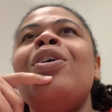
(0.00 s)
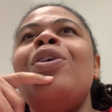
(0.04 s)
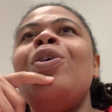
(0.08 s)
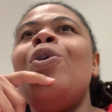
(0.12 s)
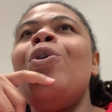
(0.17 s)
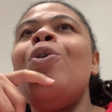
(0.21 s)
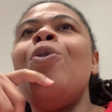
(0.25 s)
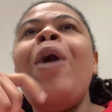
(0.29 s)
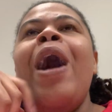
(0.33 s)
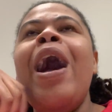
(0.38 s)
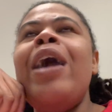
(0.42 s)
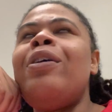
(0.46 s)

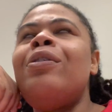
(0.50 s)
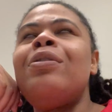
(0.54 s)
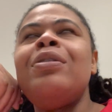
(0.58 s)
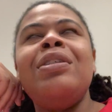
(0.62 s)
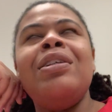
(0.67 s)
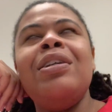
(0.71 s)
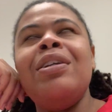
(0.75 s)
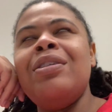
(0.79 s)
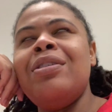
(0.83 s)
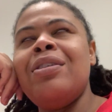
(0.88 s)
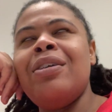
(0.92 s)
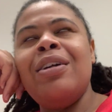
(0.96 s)
who I don't
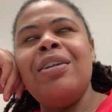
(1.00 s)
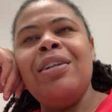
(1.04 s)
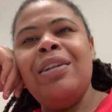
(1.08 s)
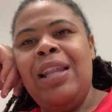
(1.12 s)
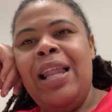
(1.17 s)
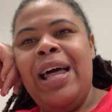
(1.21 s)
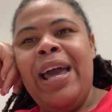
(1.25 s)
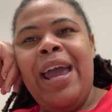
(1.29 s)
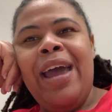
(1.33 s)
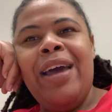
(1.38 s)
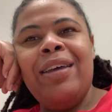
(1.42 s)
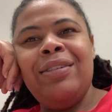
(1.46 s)
see is gonna
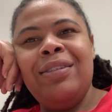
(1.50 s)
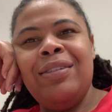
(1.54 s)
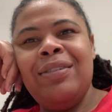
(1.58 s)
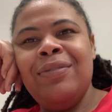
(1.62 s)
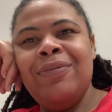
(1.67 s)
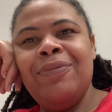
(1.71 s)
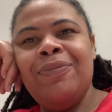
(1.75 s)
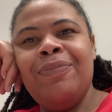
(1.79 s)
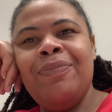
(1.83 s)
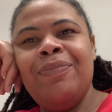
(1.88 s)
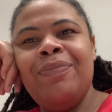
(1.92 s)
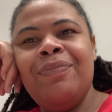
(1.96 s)
last.
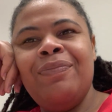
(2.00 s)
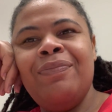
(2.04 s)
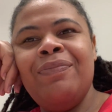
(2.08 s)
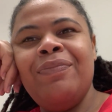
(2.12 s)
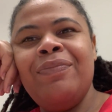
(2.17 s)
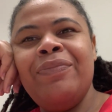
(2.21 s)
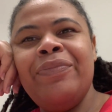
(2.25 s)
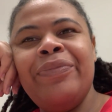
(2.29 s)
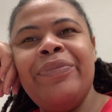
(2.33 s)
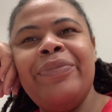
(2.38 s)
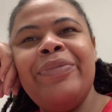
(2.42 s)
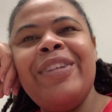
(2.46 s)

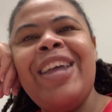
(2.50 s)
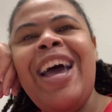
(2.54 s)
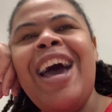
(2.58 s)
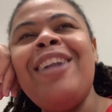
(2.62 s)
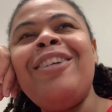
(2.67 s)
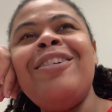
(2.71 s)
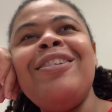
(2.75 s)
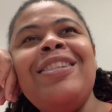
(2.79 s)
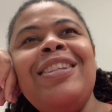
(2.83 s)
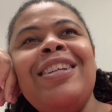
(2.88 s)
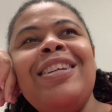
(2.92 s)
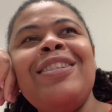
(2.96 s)
I
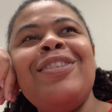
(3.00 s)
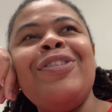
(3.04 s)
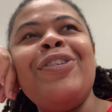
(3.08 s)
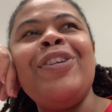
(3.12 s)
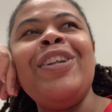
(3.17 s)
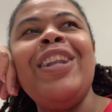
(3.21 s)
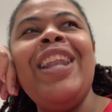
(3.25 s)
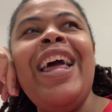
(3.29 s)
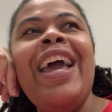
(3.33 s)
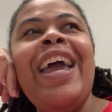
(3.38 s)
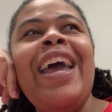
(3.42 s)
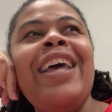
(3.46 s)
don't see it's
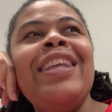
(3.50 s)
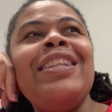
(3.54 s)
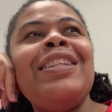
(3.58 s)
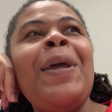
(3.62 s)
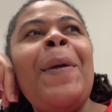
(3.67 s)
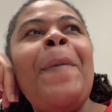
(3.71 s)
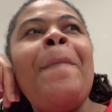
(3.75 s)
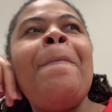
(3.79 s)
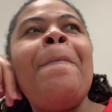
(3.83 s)
gonna last.